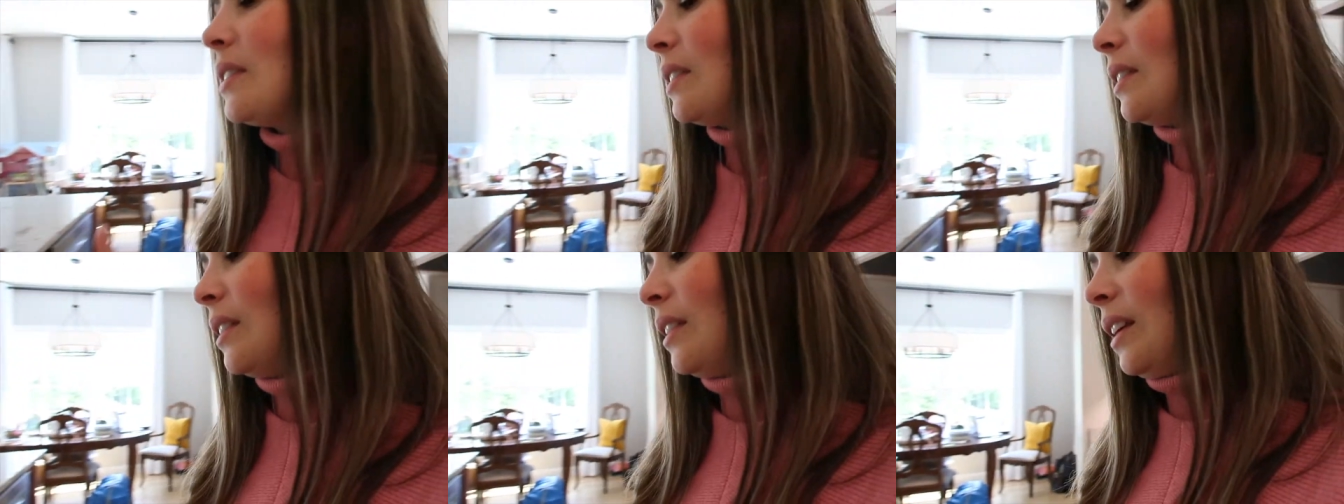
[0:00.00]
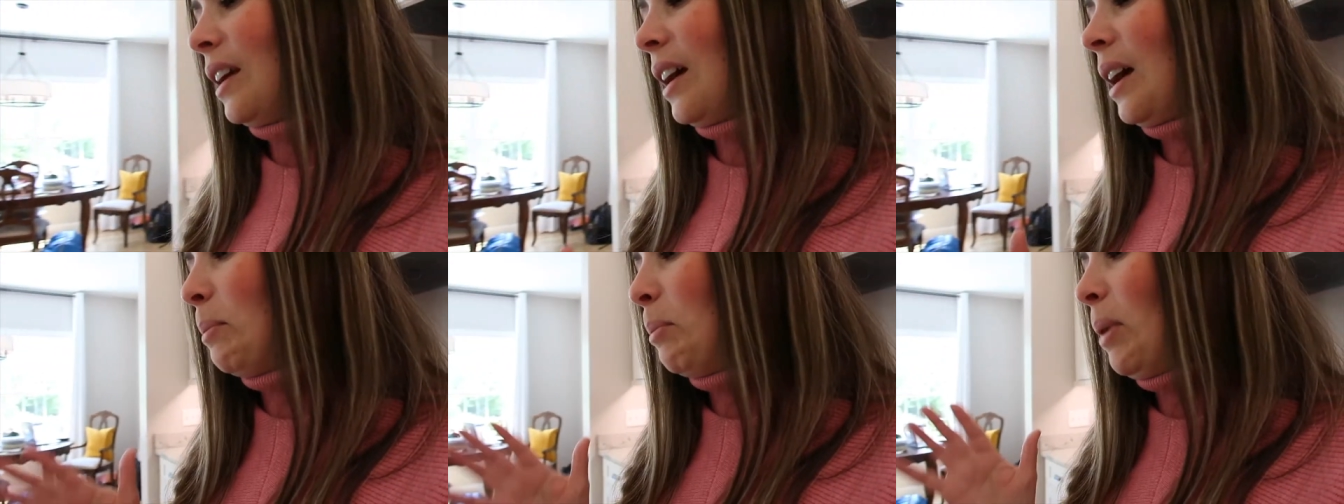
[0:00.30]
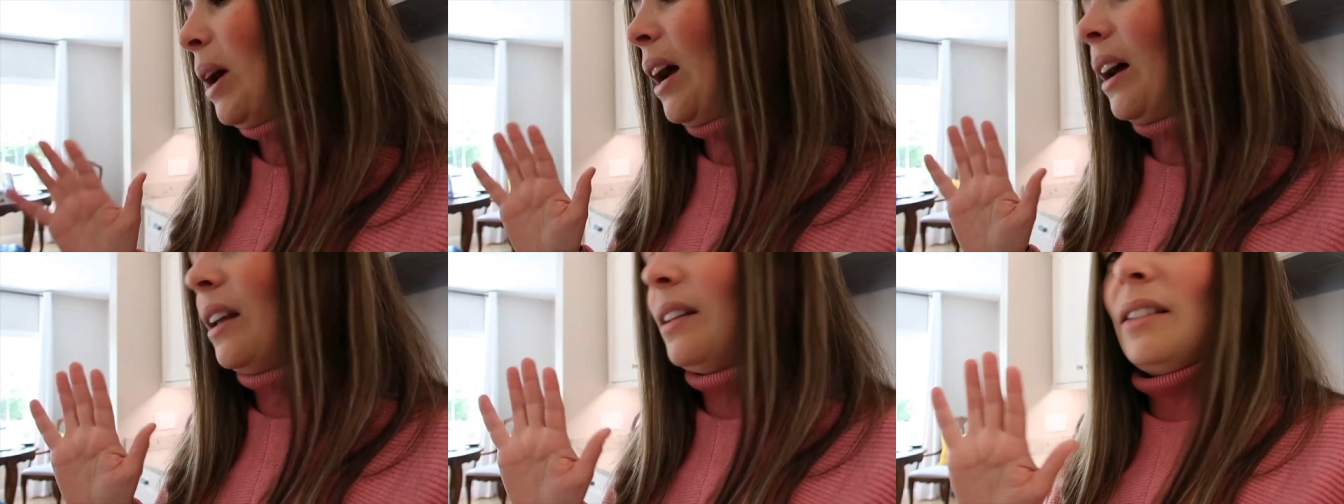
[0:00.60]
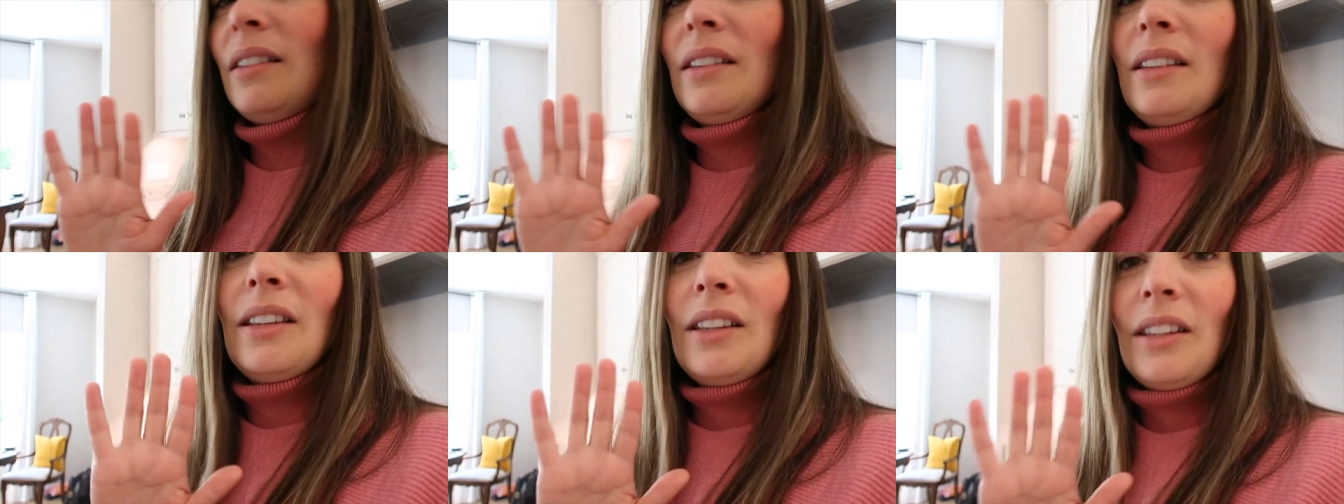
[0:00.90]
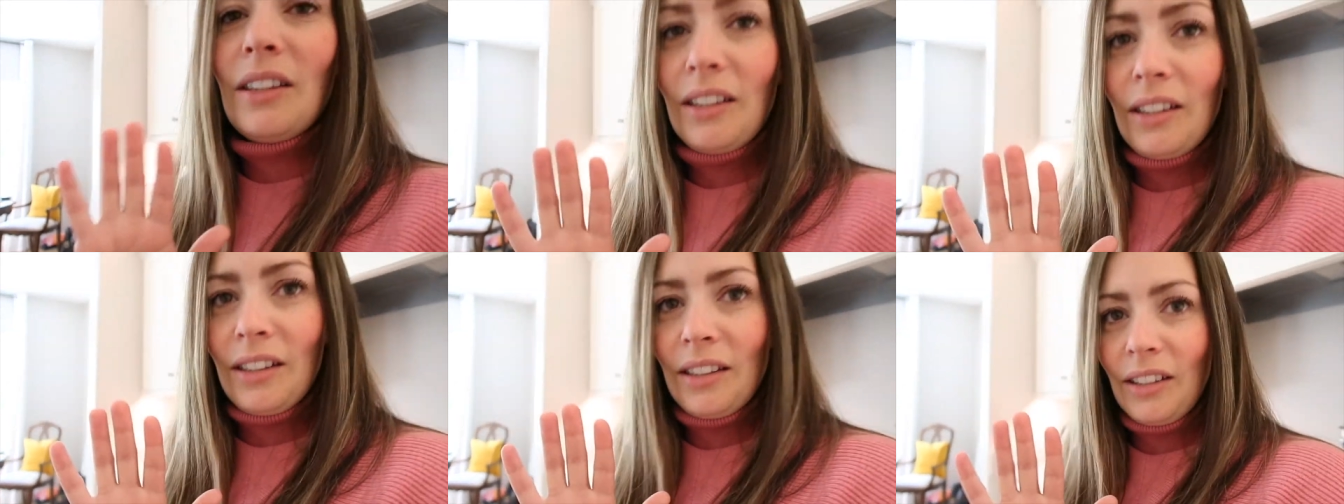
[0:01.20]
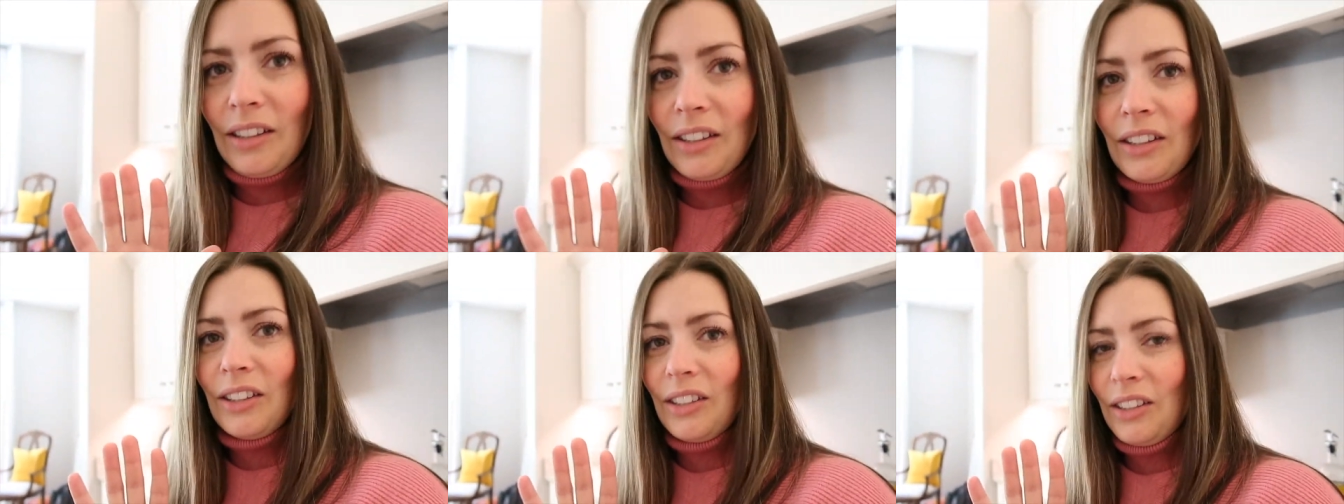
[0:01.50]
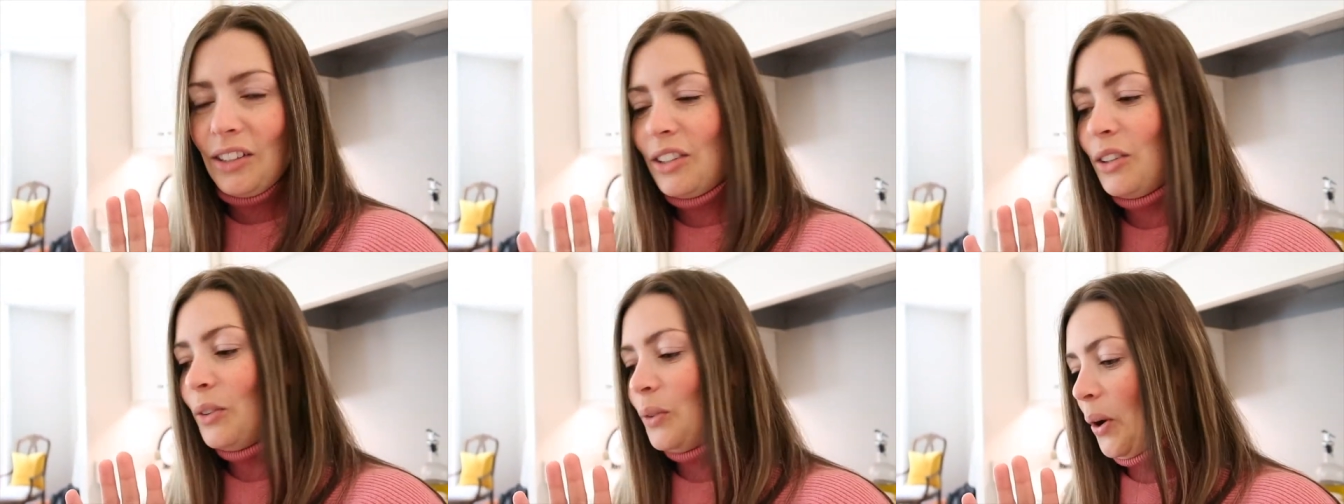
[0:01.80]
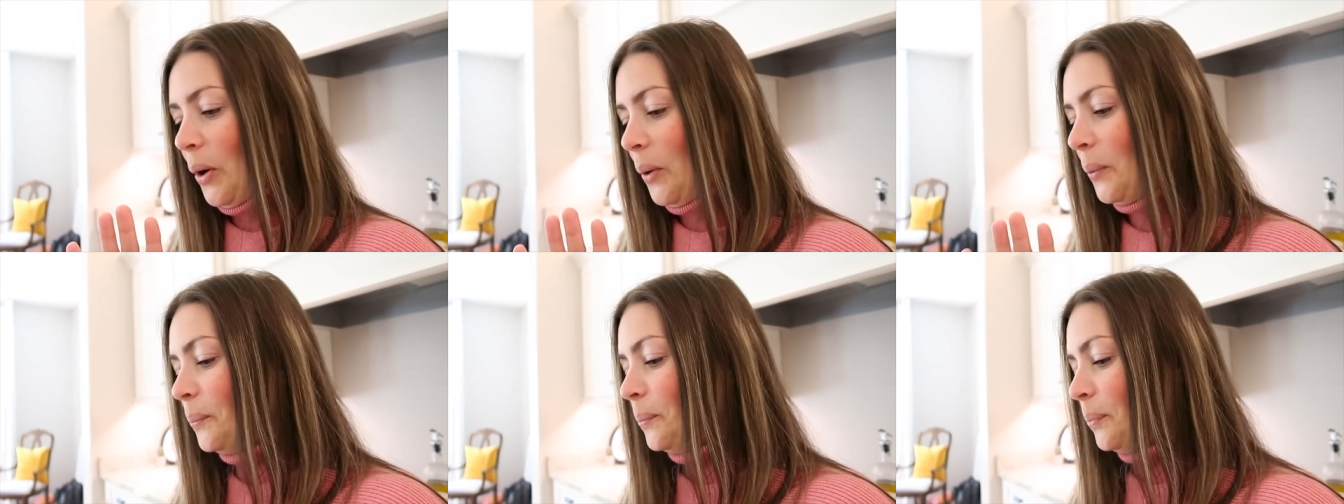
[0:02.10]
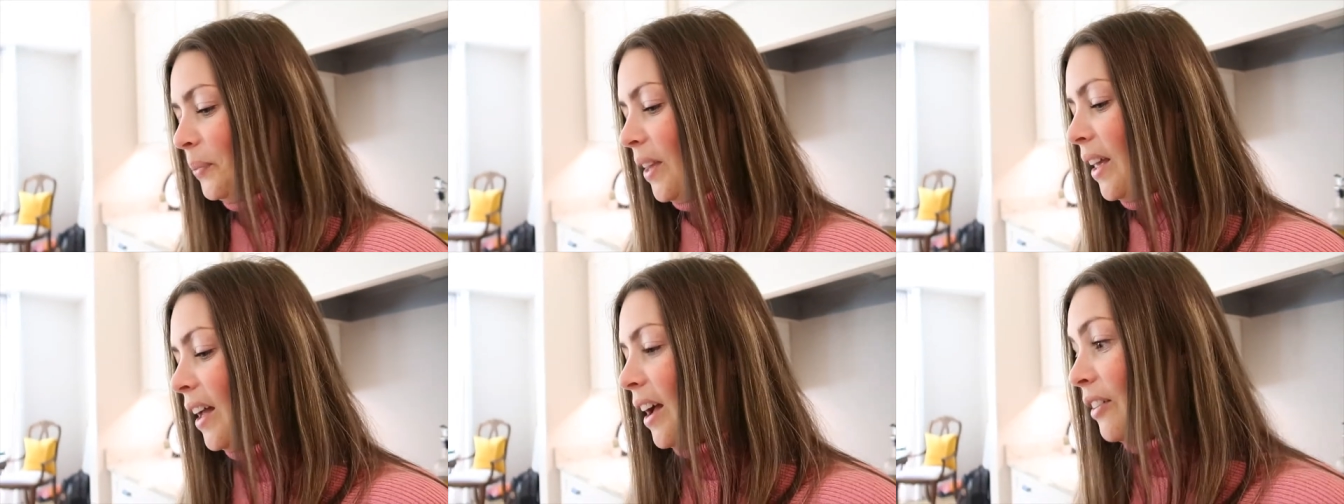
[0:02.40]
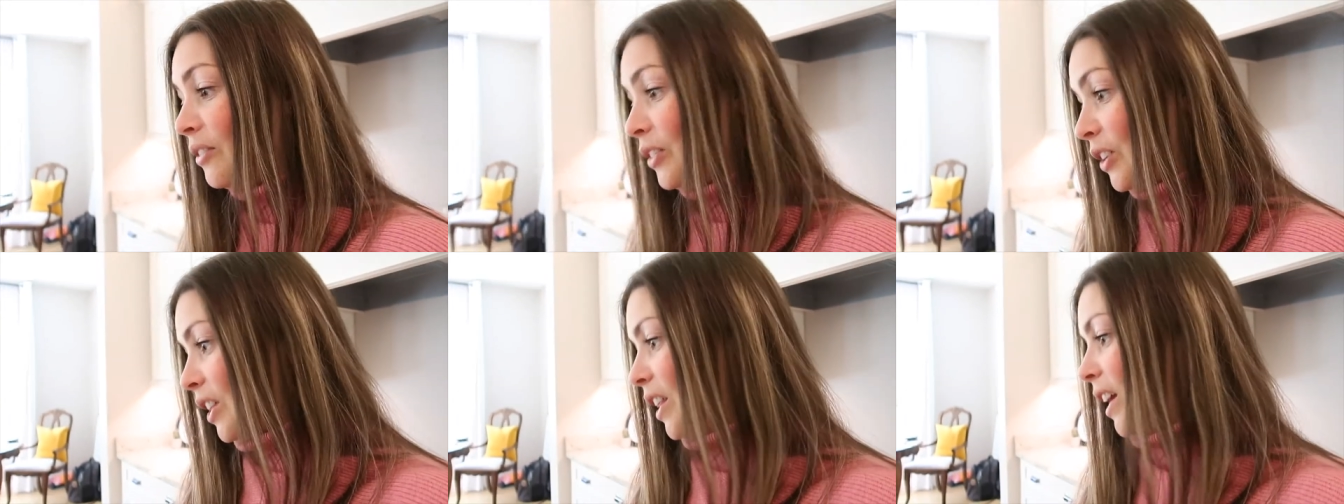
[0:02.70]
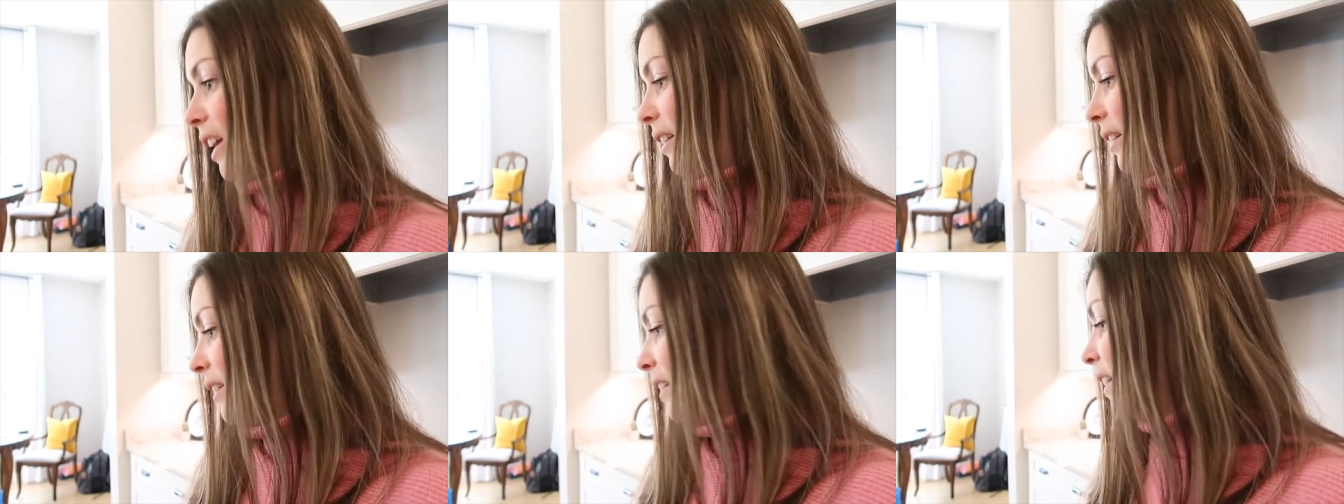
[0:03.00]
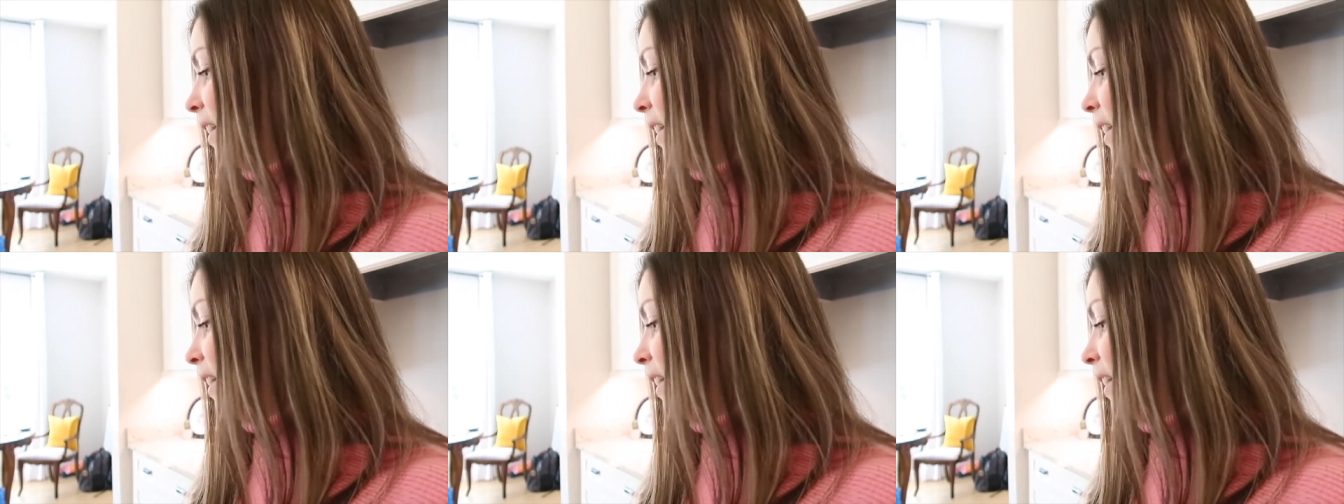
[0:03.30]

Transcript: the iPad, you know, everything.